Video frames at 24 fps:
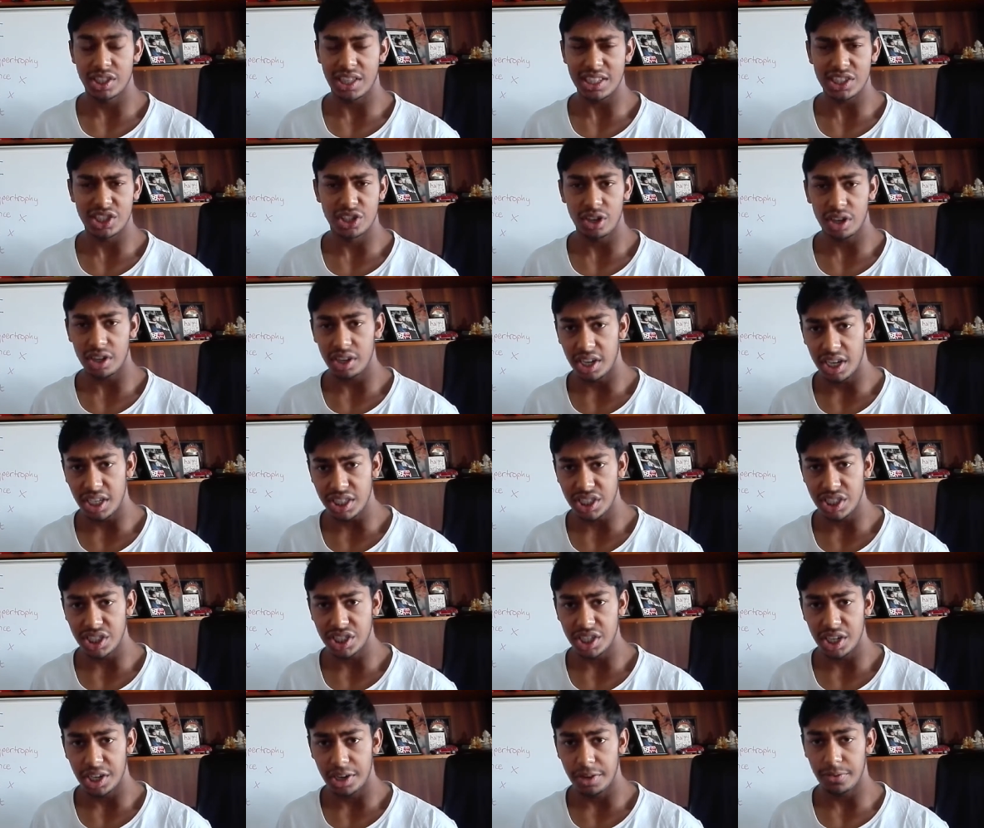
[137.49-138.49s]
That's not
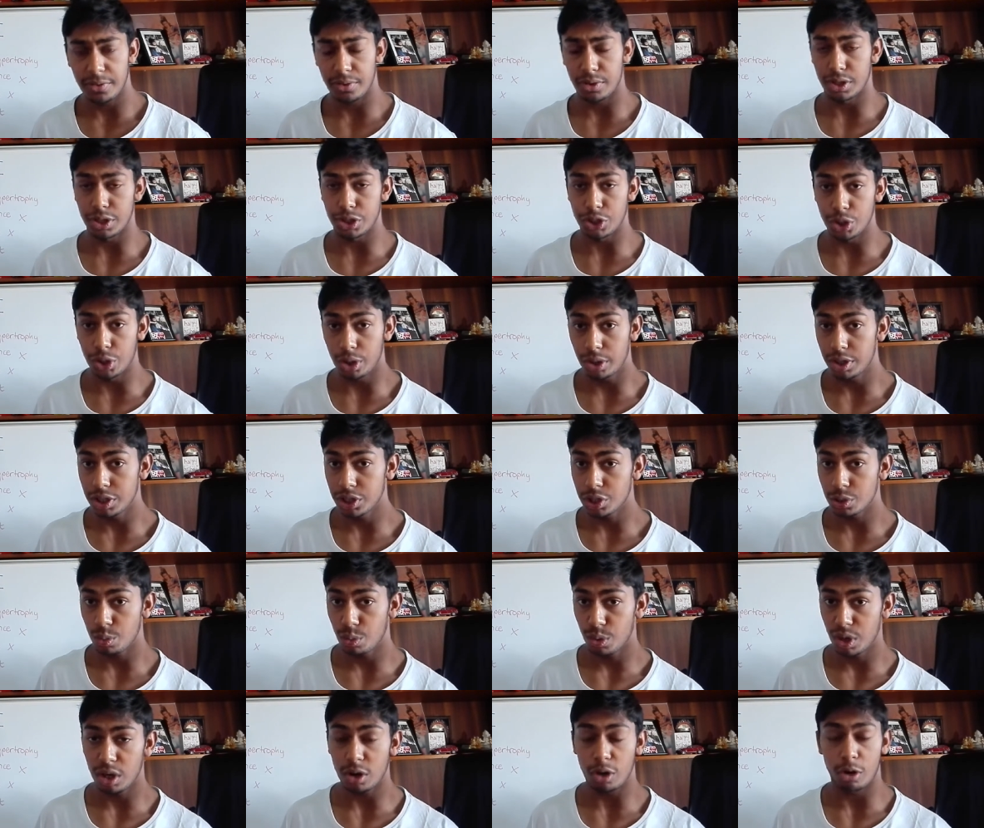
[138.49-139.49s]
necessary for endurance
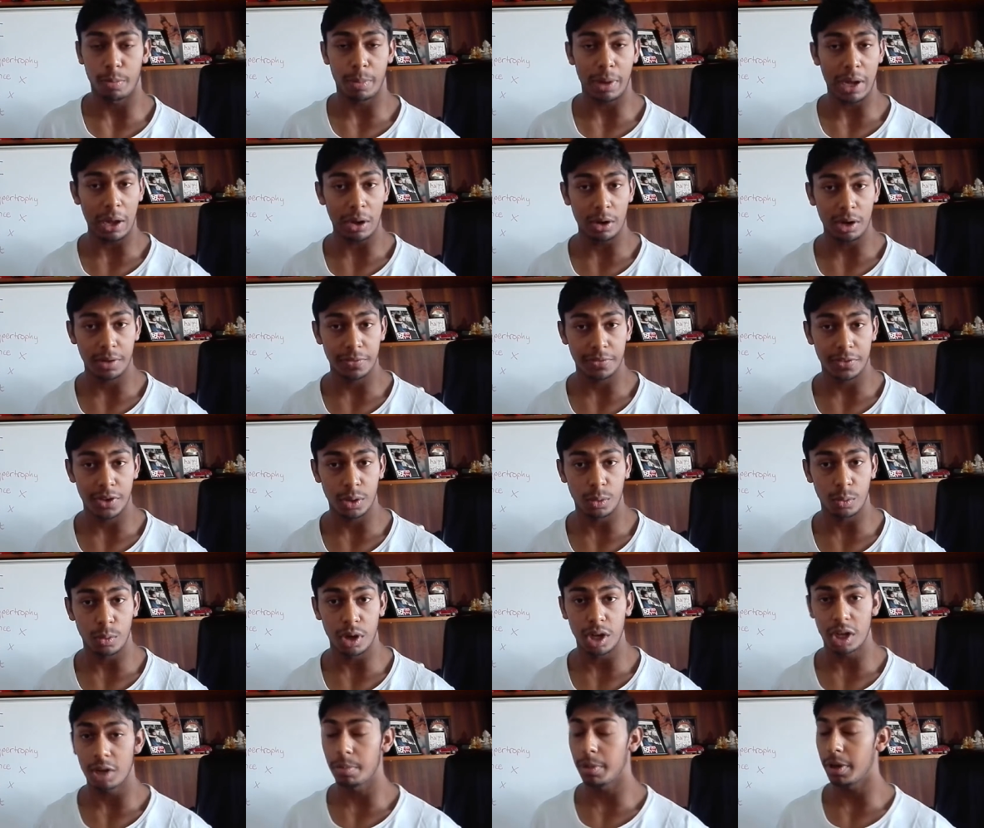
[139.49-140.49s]
work or powerlifting
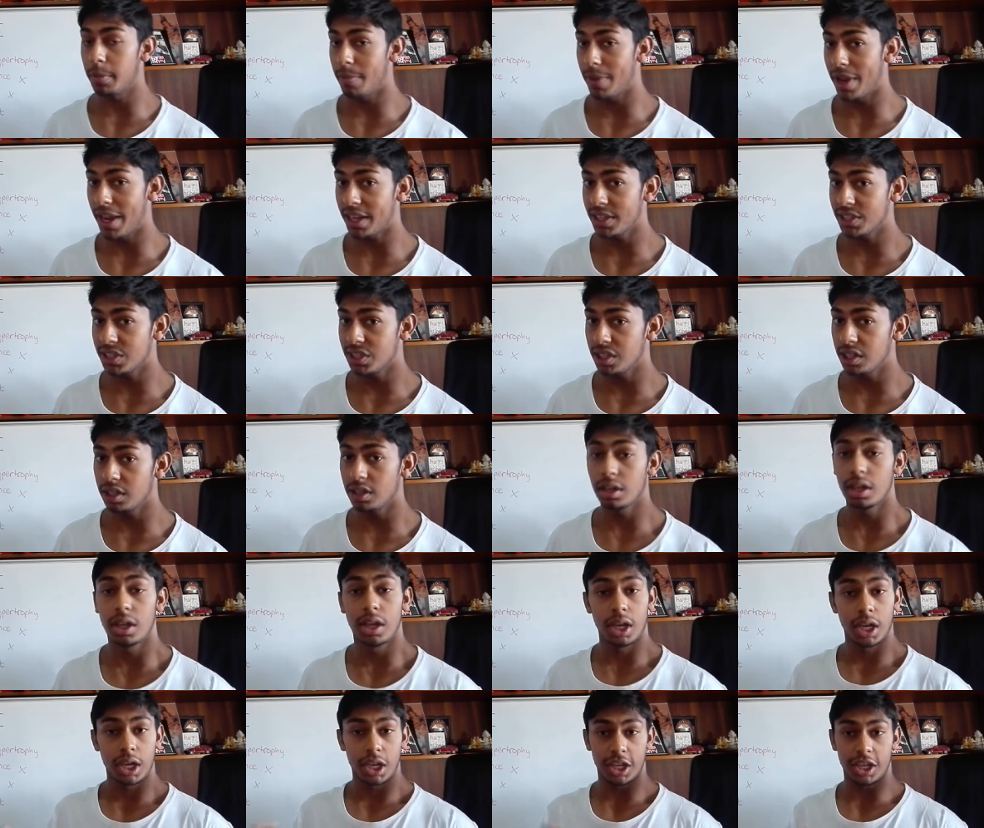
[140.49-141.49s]
work, but massing
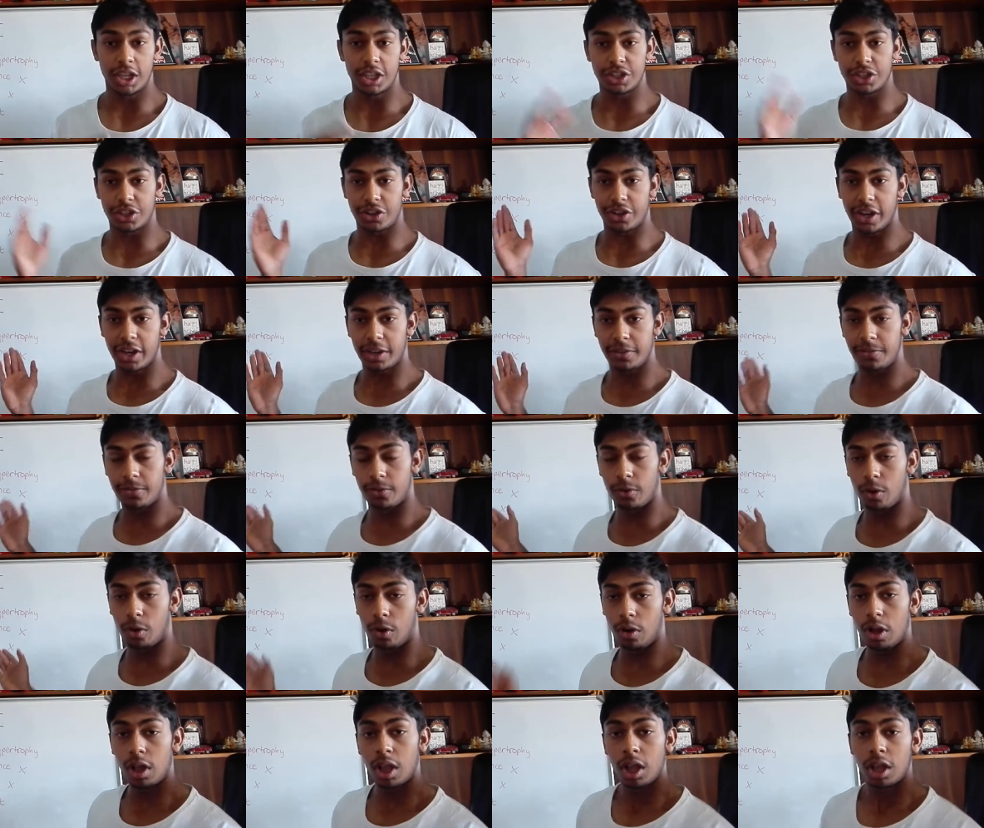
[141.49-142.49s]
is great
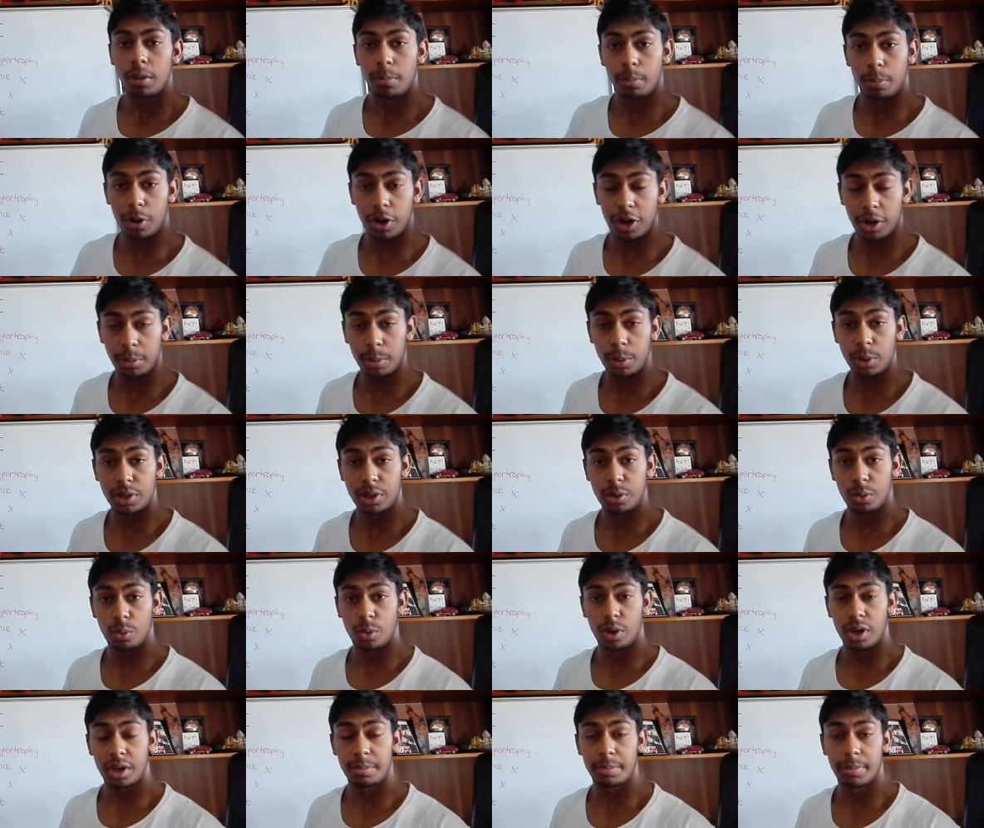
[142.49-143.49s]
for bodybuilding
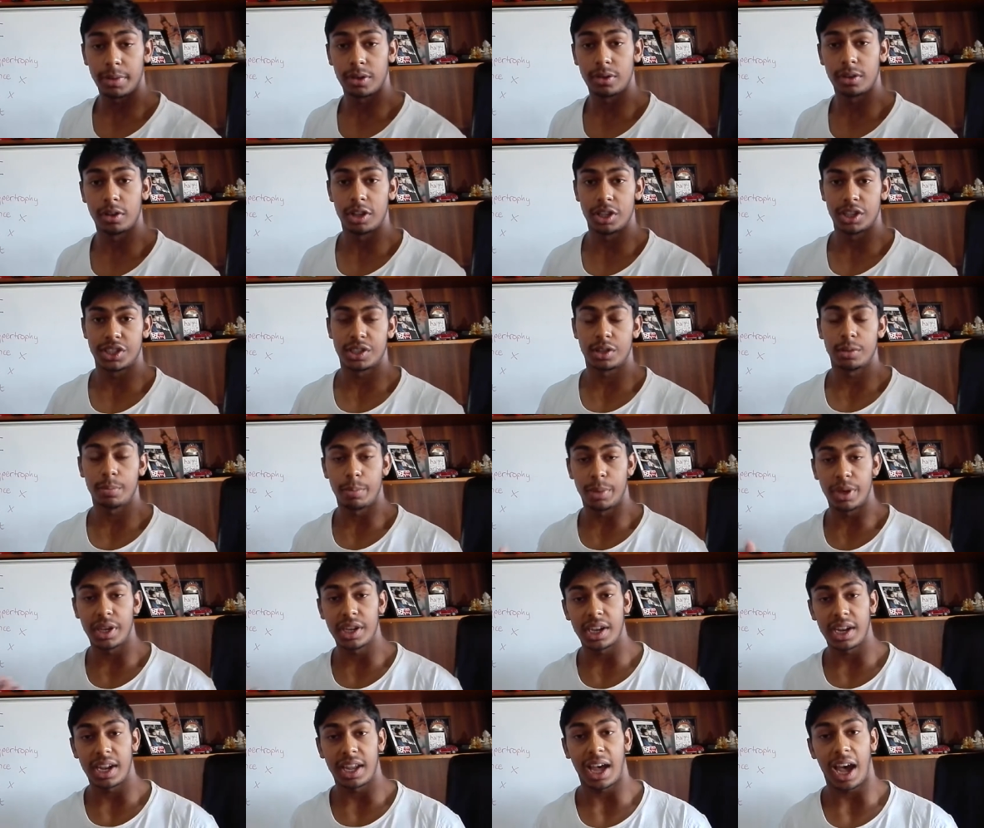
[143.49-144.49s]
work, because
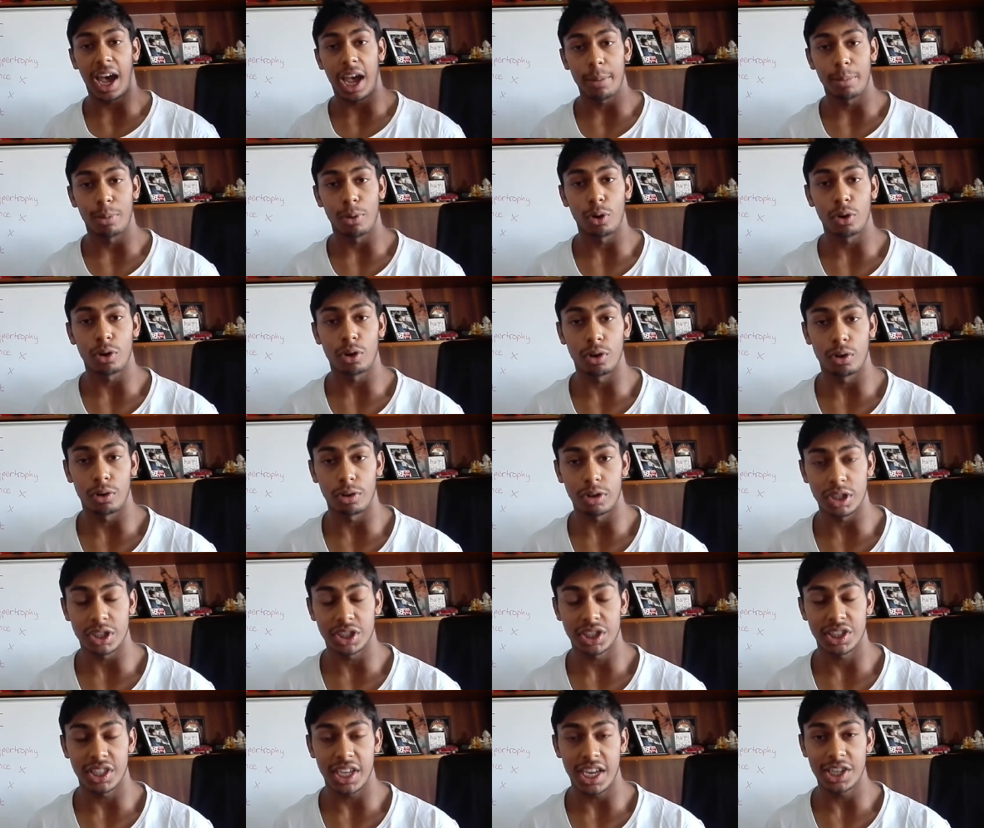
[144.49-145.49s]
being a
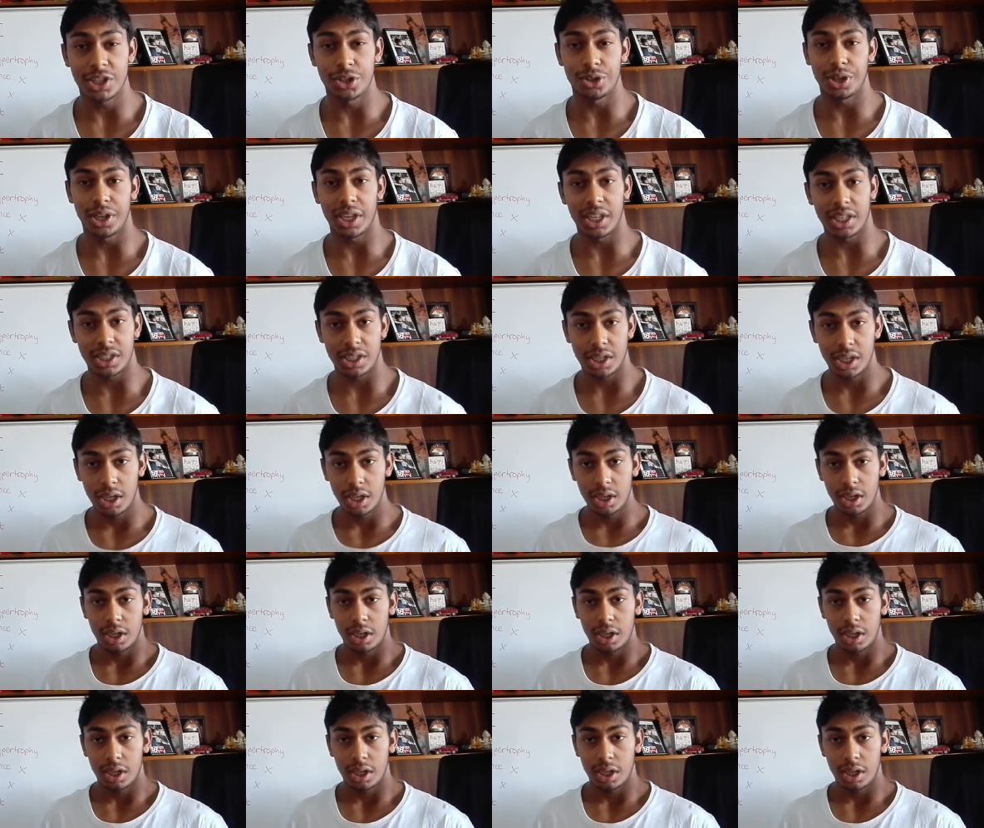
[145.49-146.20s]
hypocaloric state, you get